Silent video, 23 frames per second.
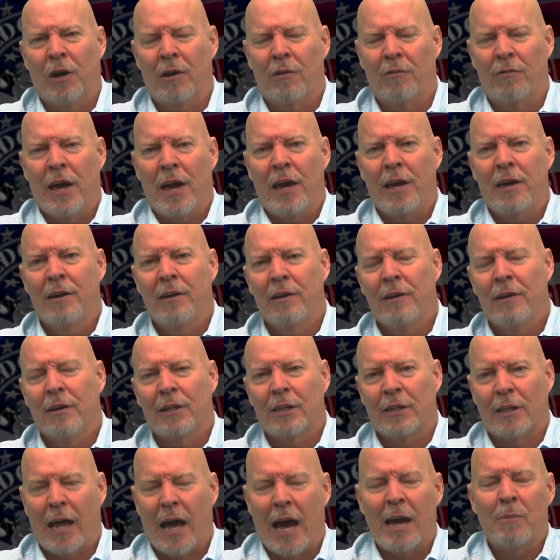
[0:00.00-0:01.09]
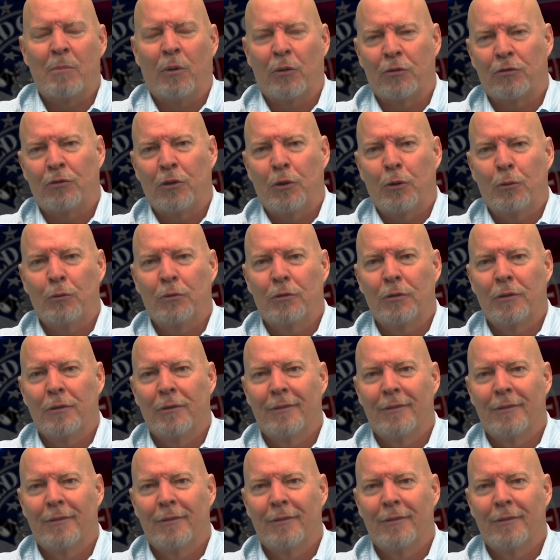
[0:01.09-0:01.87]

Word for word: of a libel suit.